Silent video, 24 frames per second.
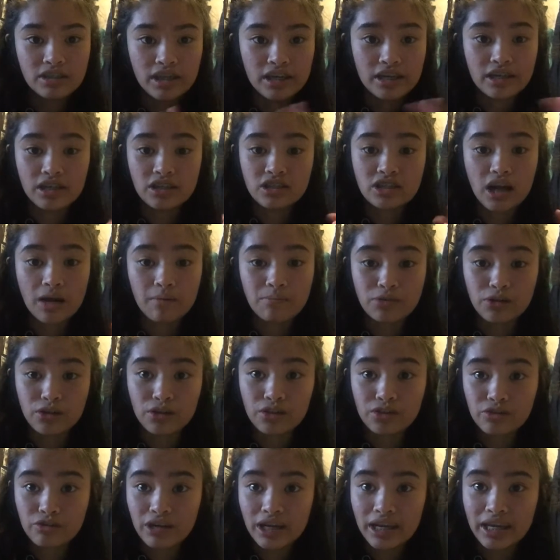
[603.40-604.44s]
in chapter
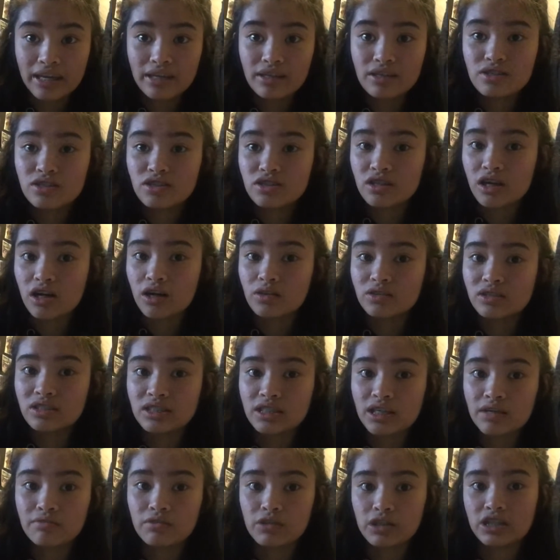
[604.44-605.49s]
3, so since
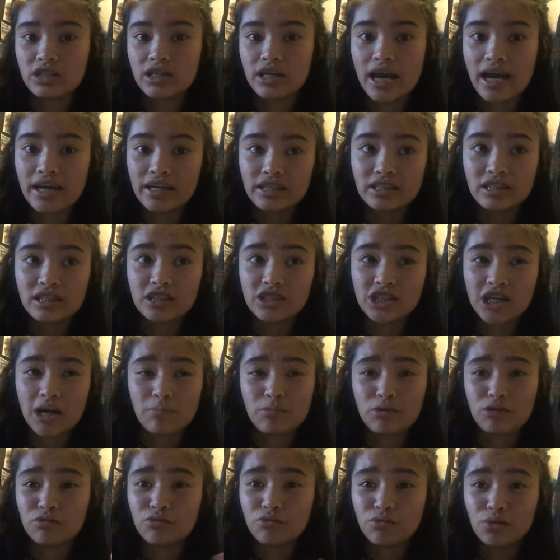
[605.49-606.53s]
I've already edited
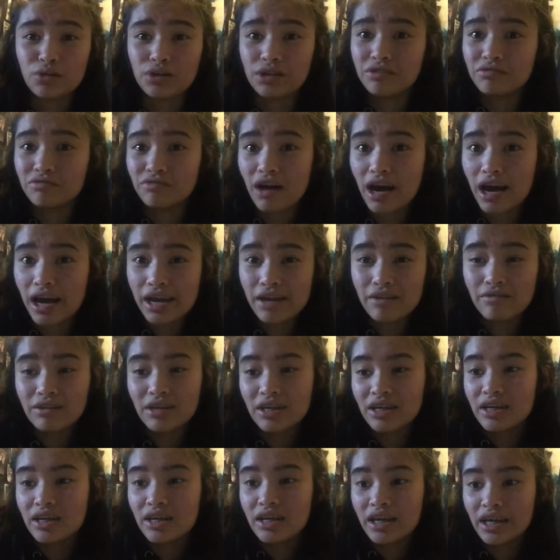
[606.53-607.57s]
chapter 4 and 5,
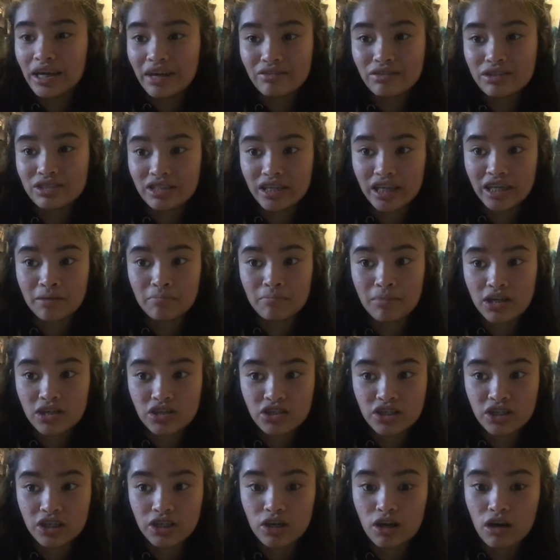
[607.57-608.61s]
if there's any
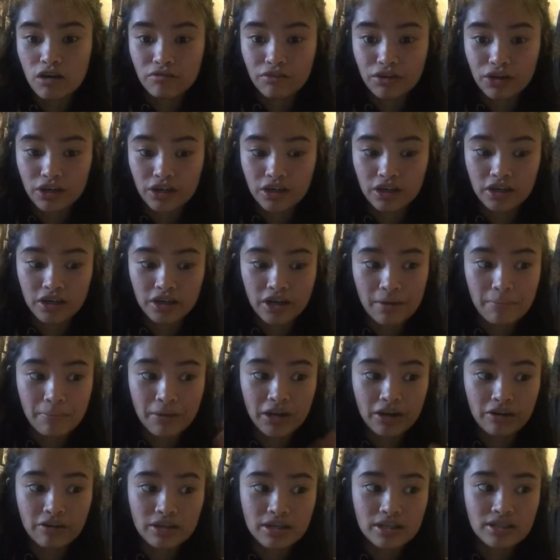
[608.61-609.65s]
mention of her
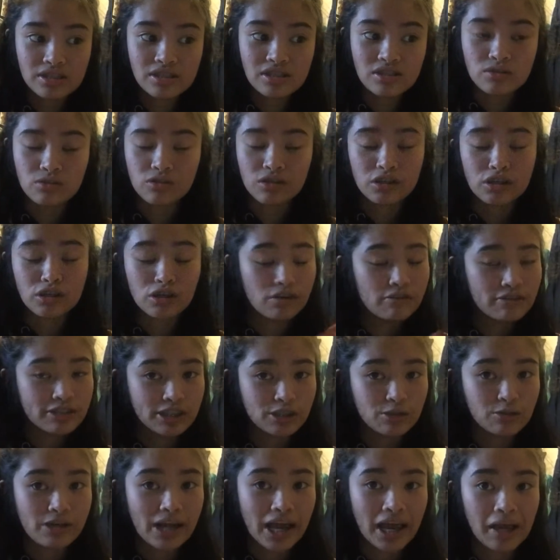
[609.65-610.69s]
appearance or her
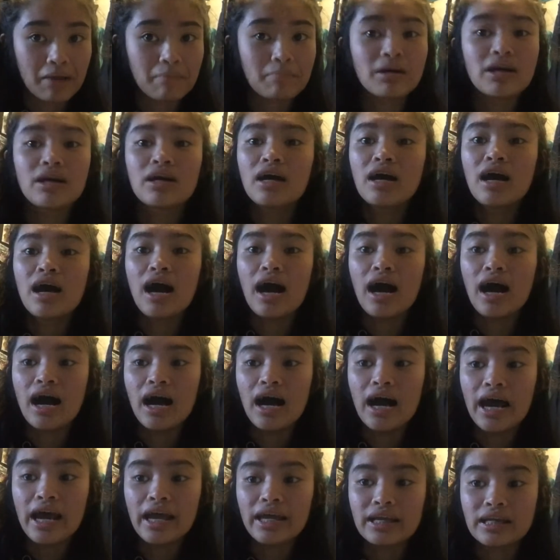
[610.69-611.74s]
original name,
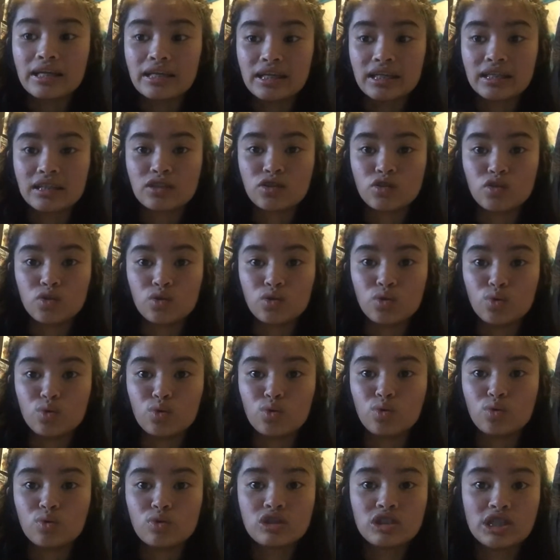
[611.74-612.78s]
I need to
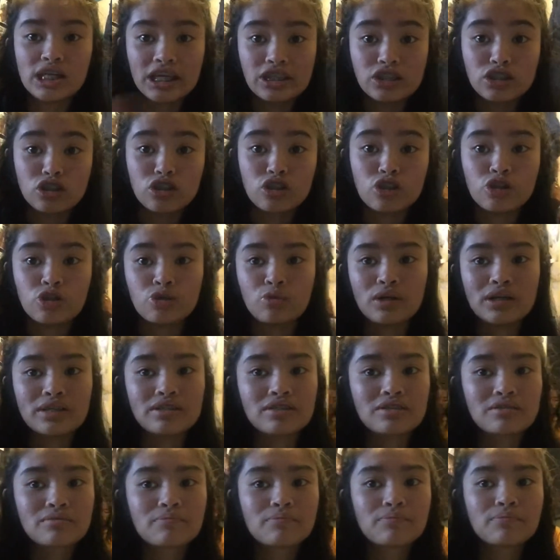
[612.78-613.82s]
change it to the new ones.